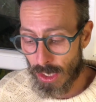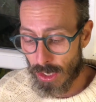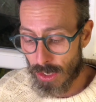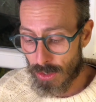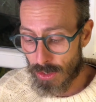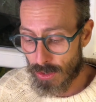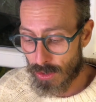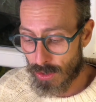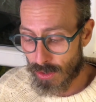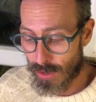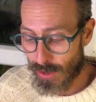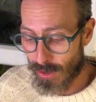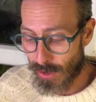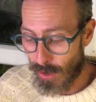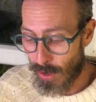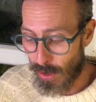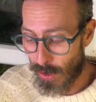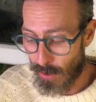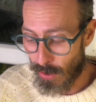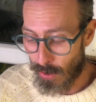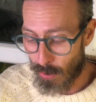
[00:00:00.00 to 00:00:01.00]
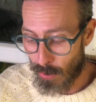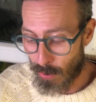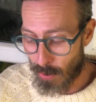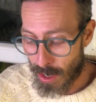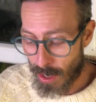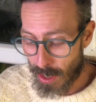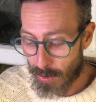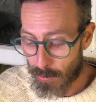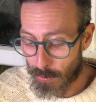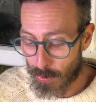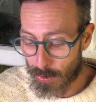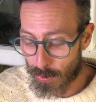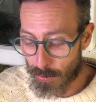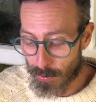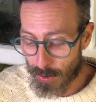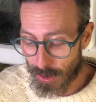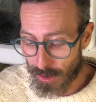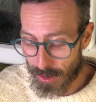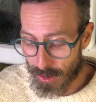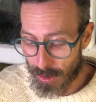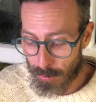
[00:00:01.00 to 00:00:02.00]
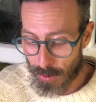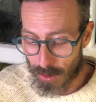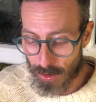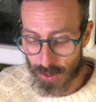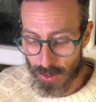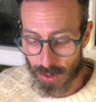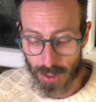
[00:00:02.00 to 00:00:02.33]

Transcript: So we're really abusing